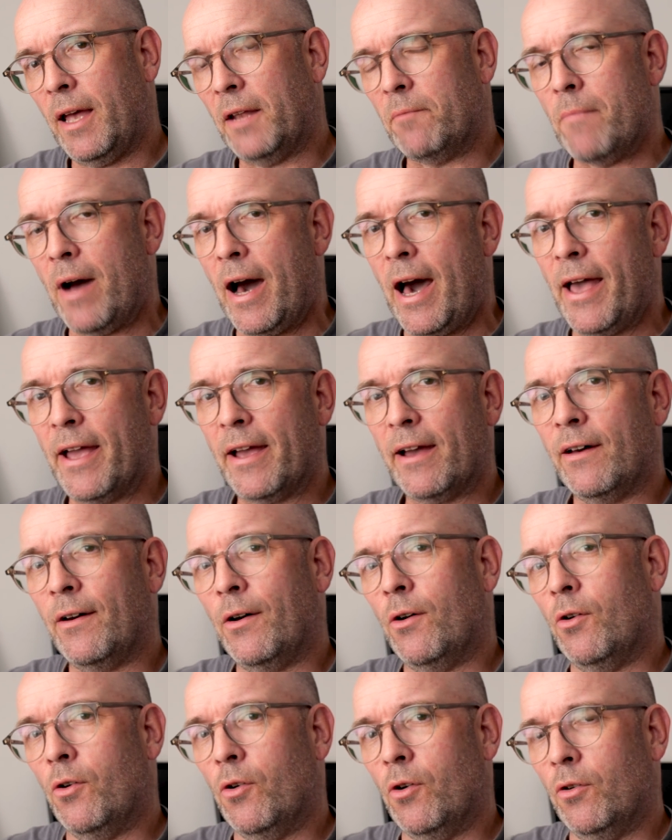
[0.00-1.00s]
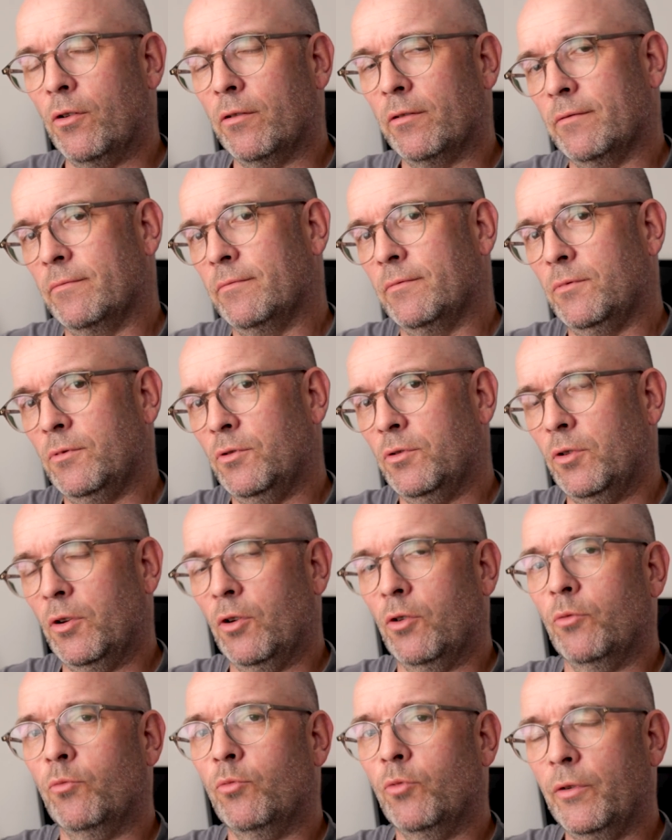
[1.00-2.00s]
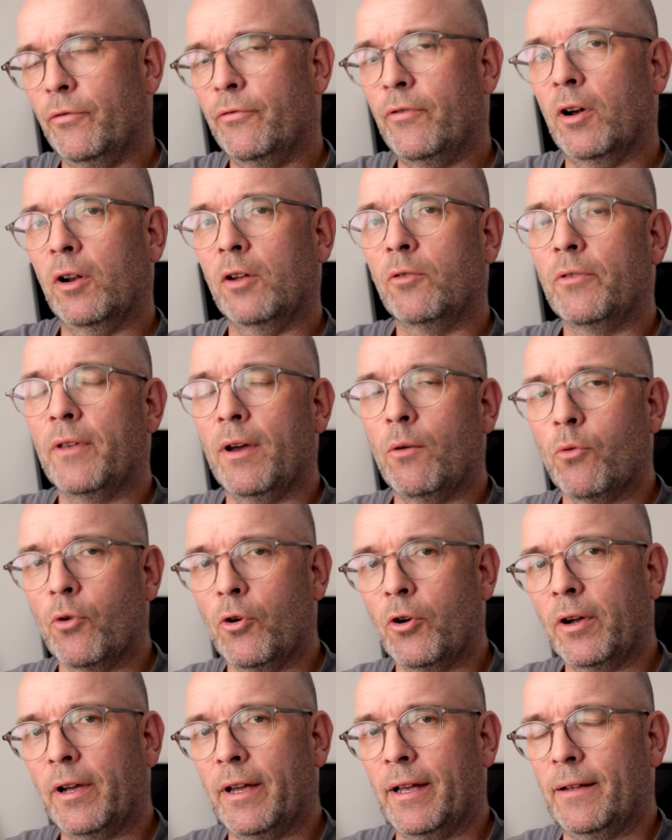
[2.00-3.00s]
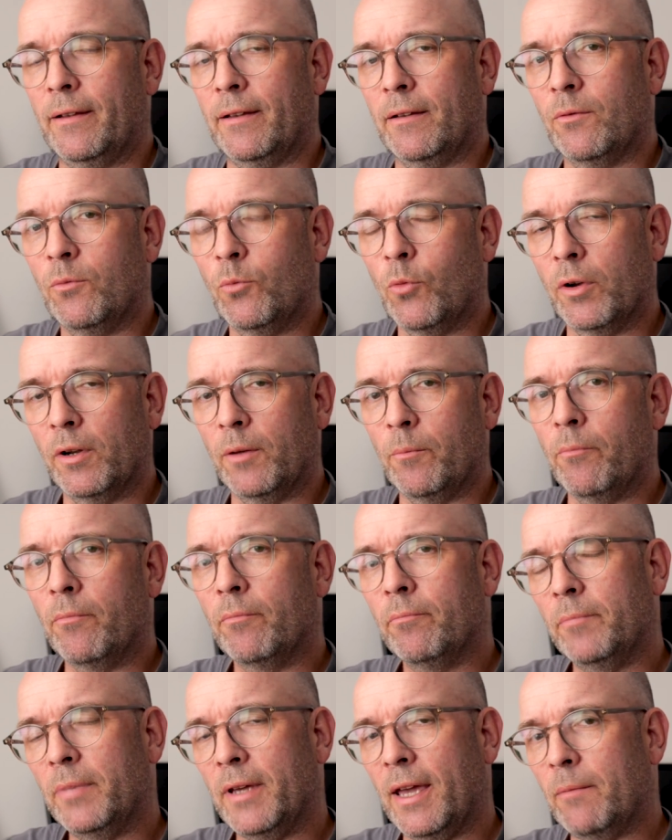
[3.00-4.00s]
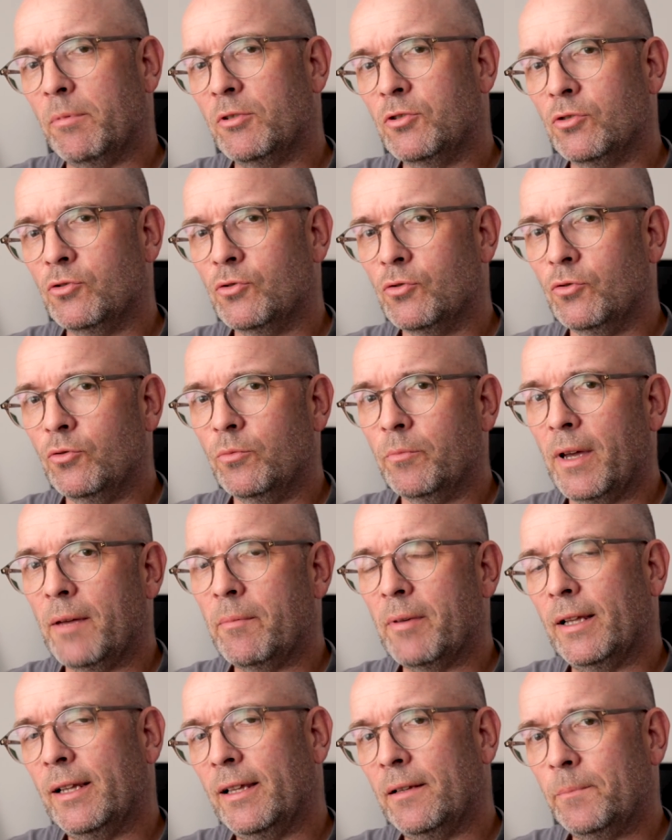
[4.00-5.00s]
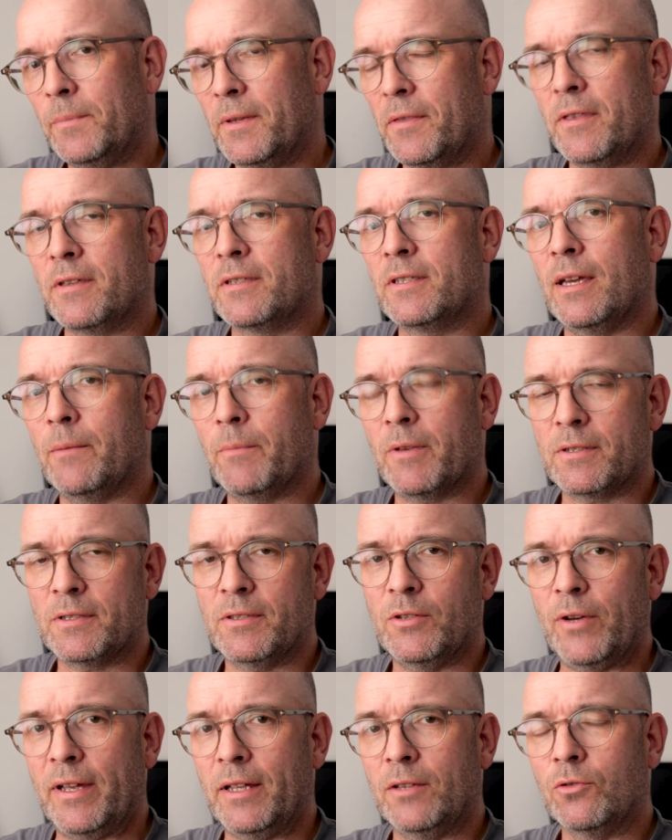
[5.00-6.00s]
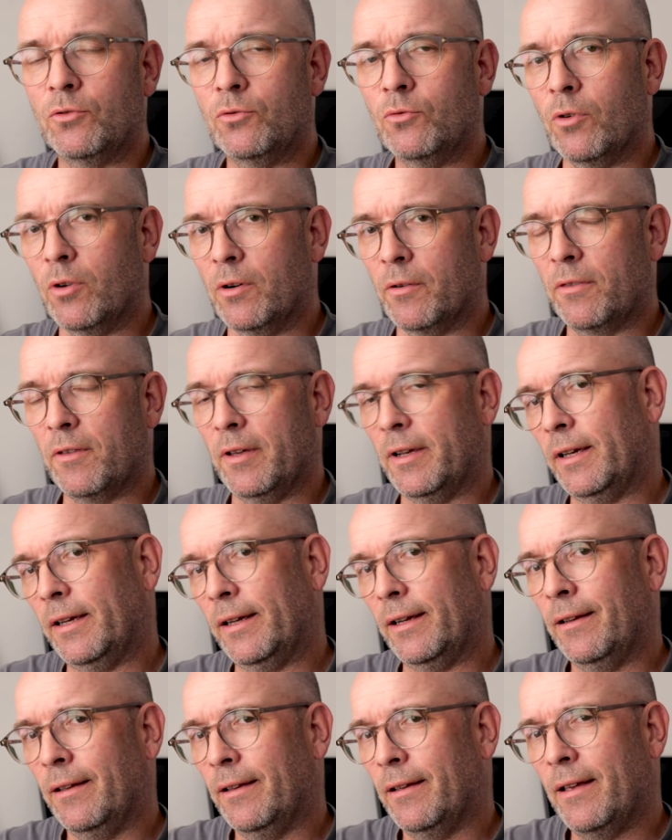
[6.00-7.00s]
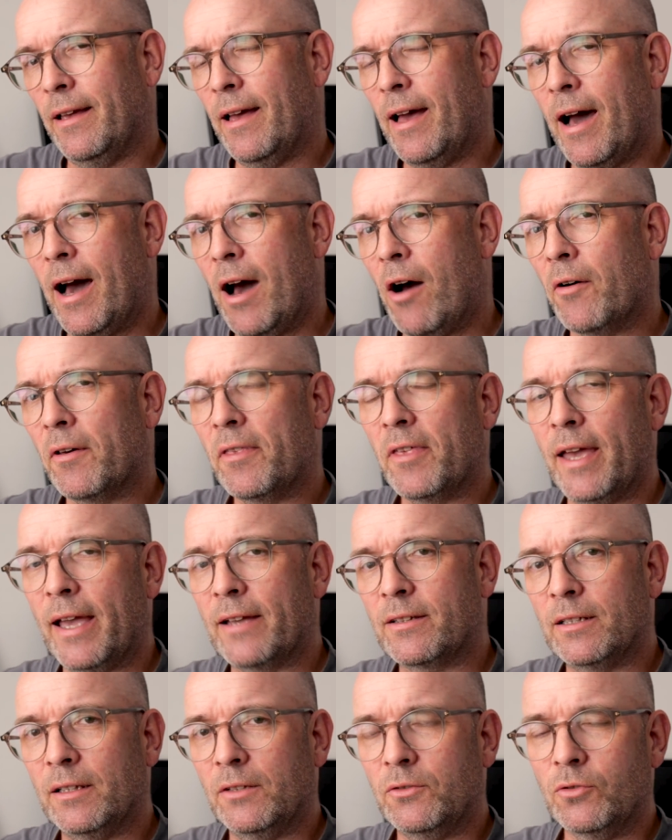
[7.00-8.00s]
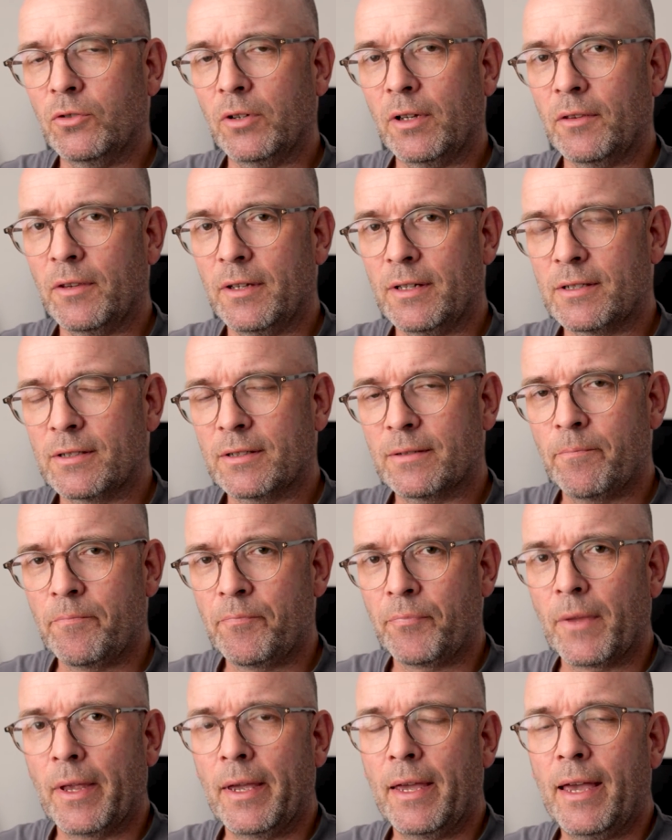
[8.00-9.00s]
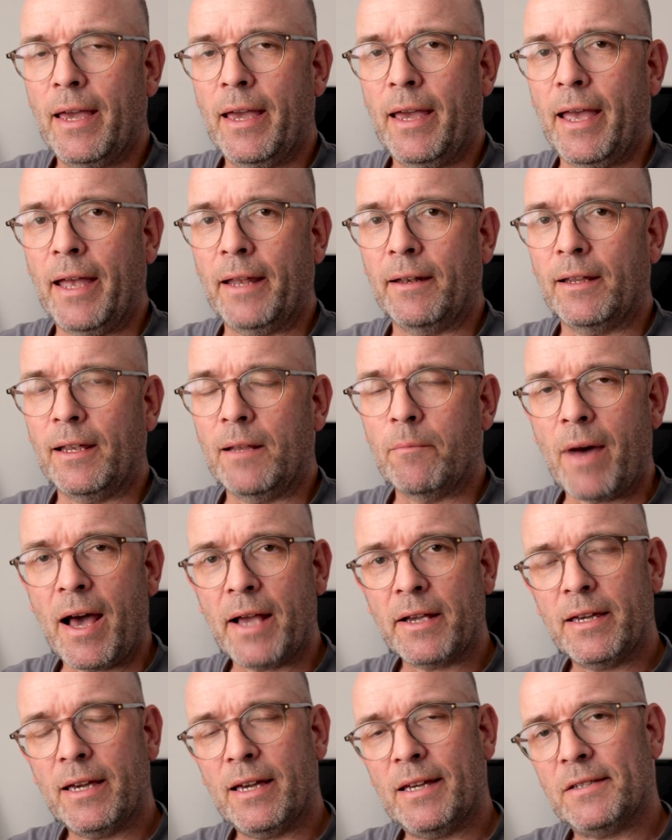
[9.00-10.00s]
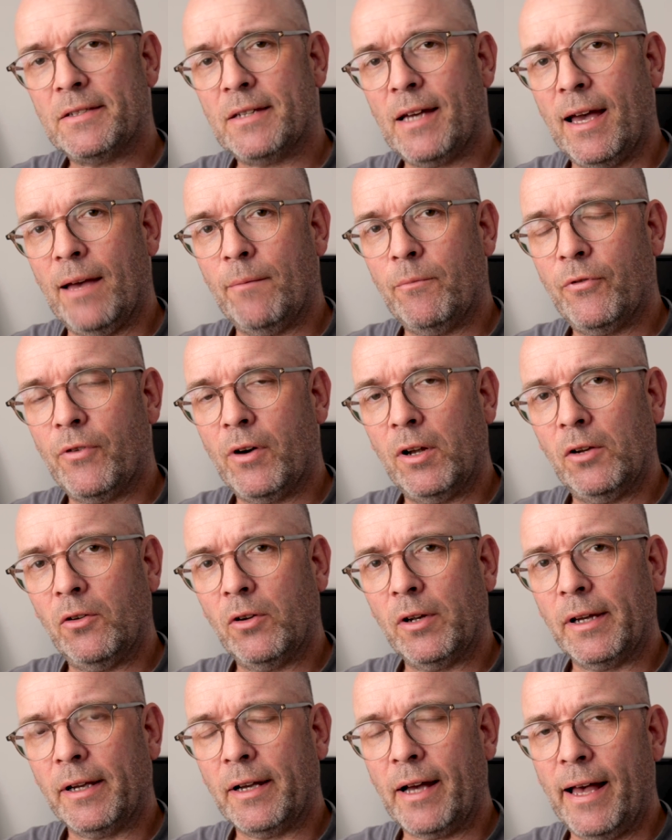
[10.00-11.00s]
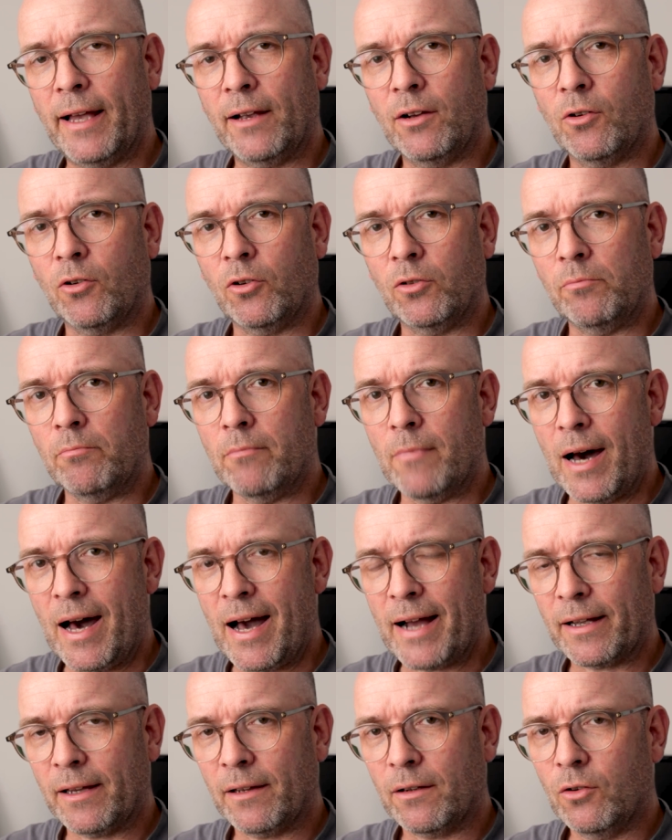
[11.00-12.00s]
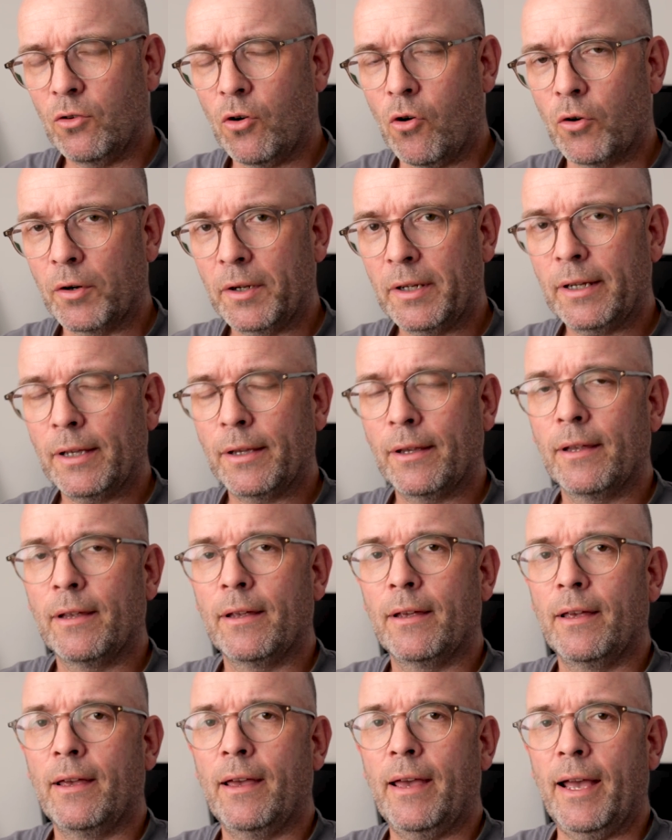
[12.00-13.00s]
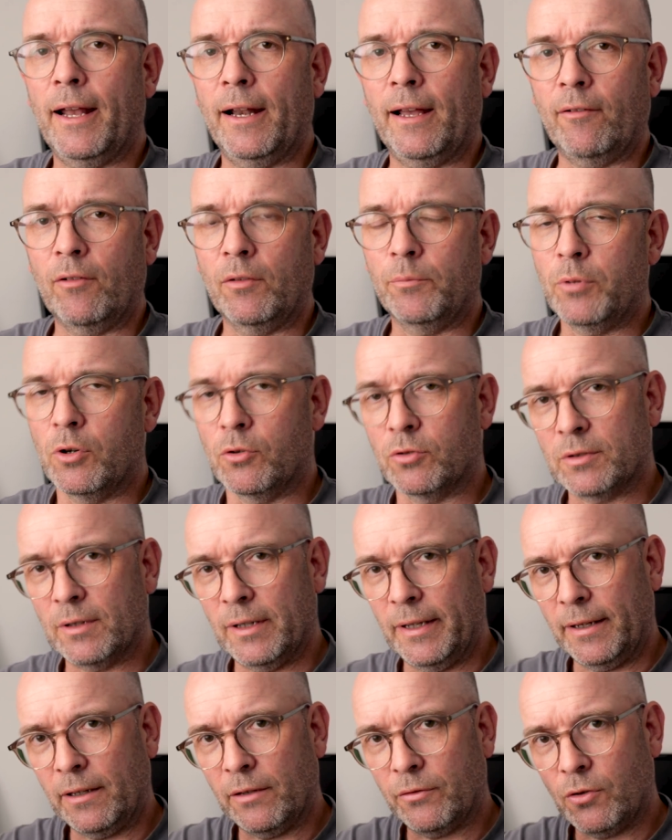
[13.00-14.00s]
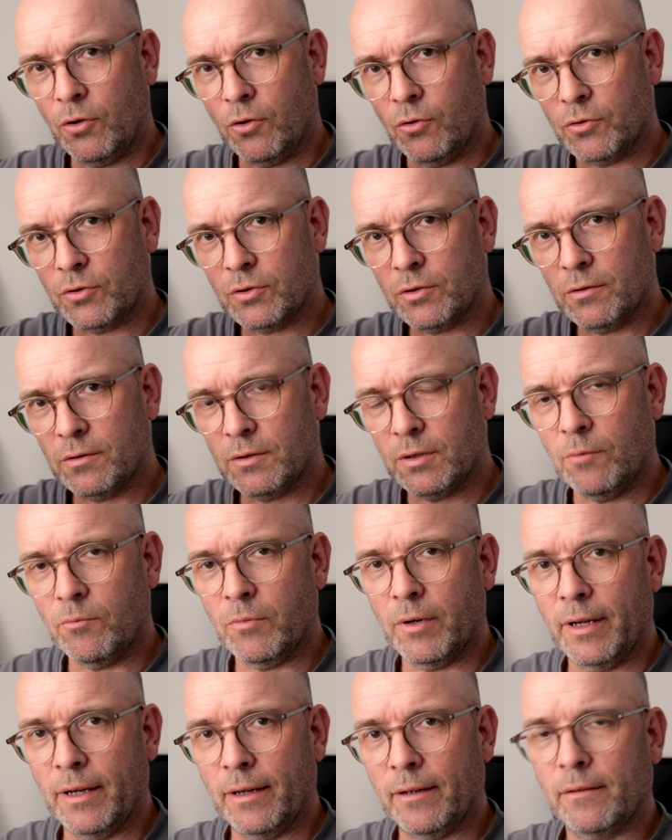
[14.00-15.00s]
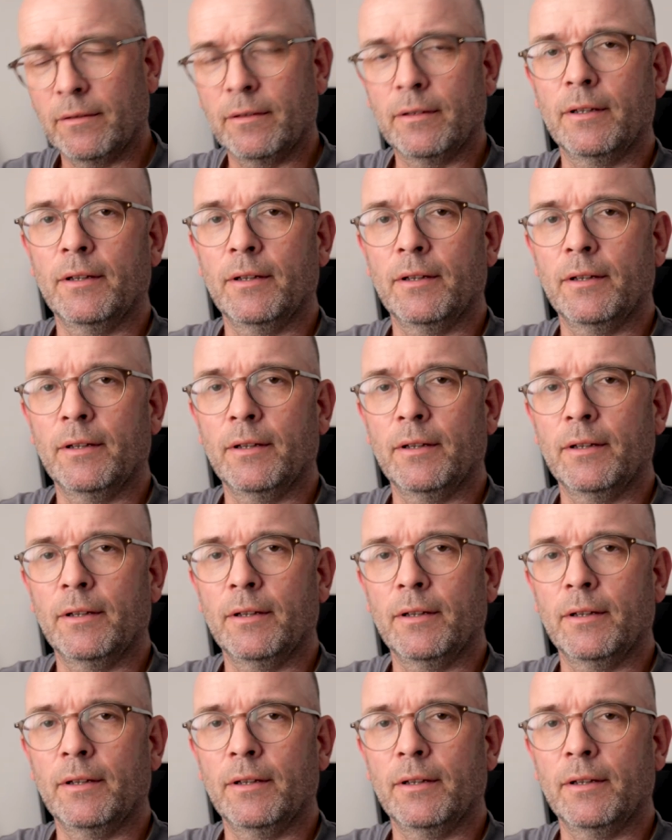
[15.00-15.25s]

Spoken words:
admire, or we follow their work and want to be able to do maybe a little bit the same as they do, or thinking, how are they actually doing this? And in my case, I'm following a guy called Mark Cornic, and I will post a link, of course, somewhere